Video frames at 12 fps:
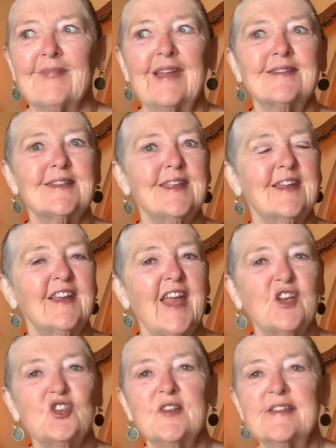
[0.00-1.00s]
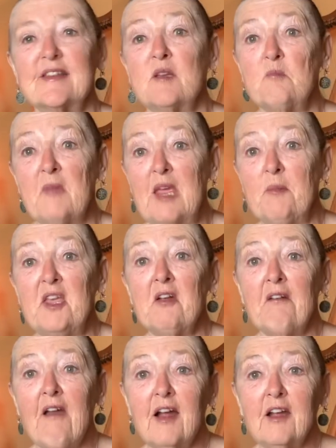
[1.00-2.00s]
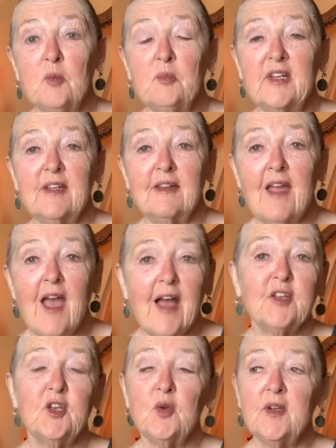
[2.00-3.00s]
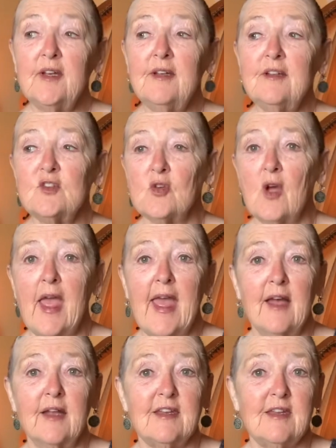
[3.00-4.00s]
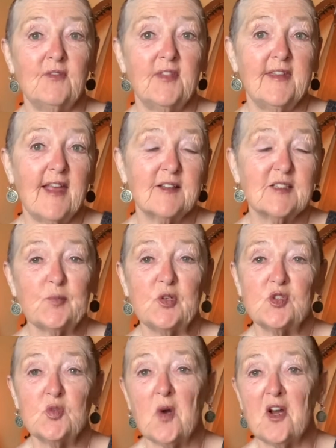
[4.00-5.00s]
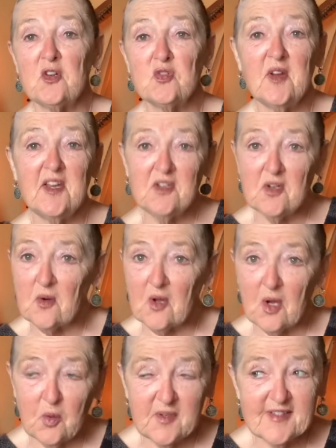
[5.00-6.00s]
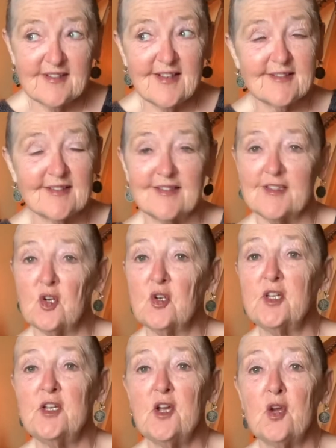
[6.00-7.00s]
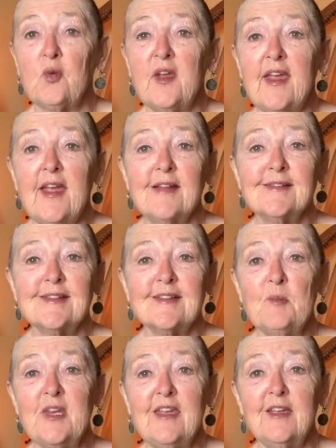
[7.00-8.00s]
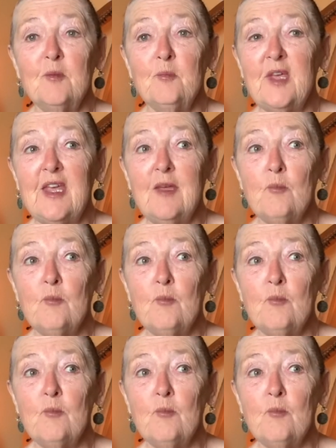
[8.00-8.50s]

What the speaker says: see connections that maybe are not completely accurate, and even the experts who are trained don't always necessarily agree, and somebody can be